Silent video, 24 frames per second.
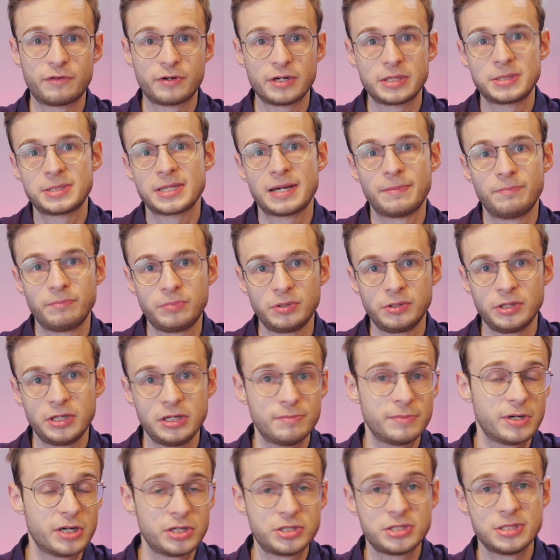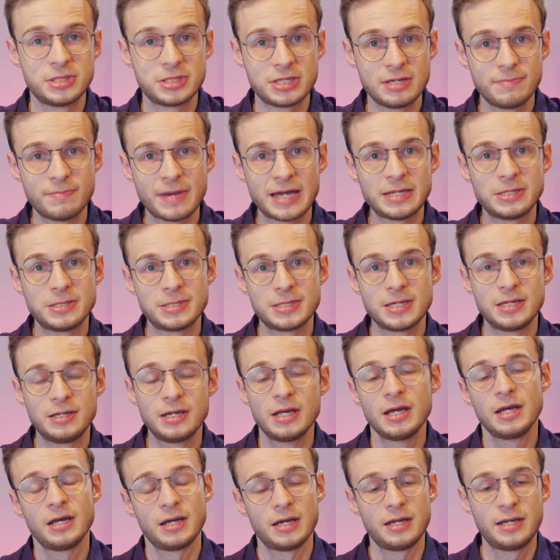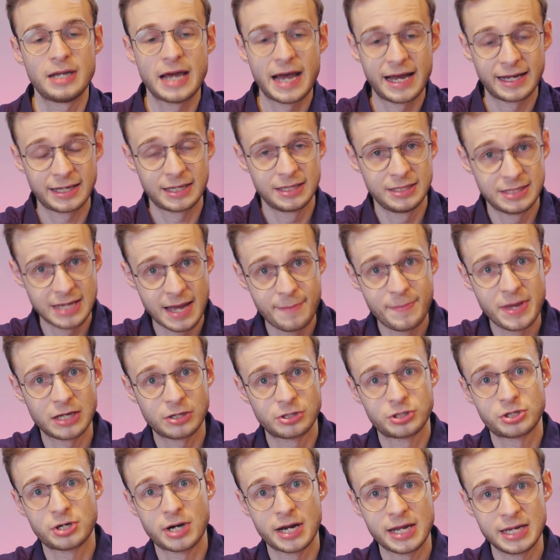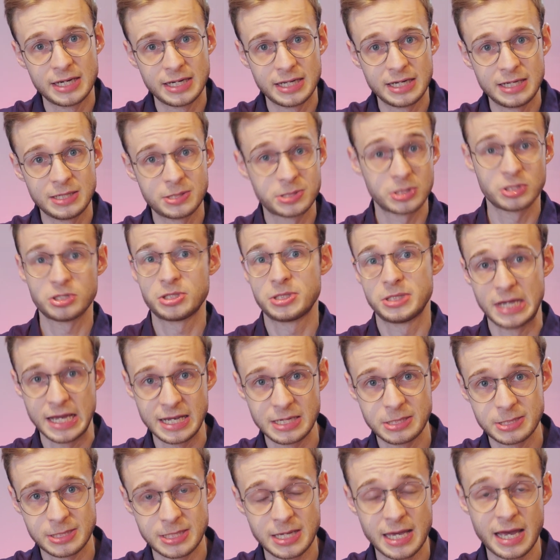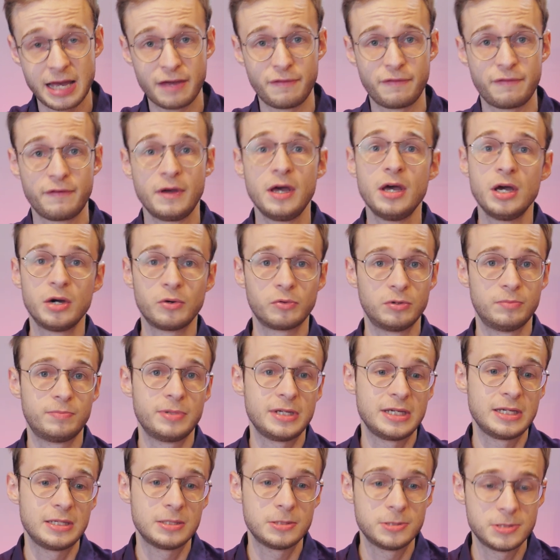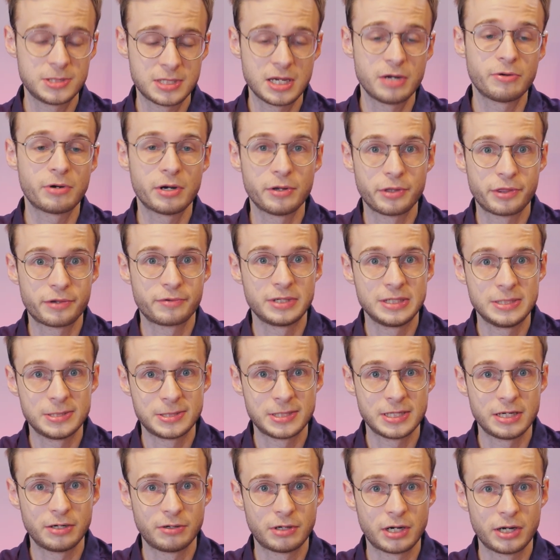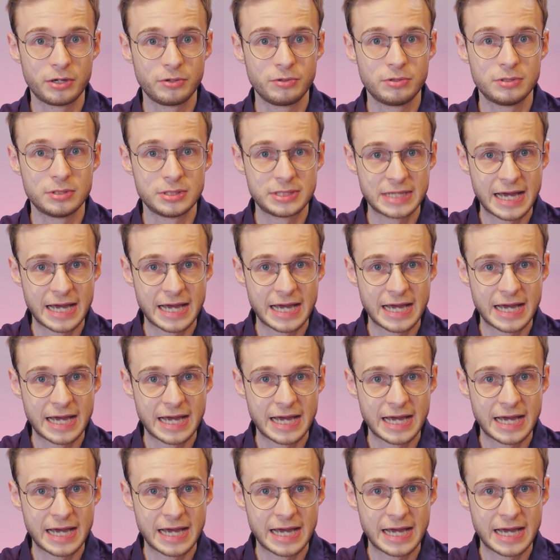For example, in emergency medicine, an academic trainee such as an ACF would be 030-ACA.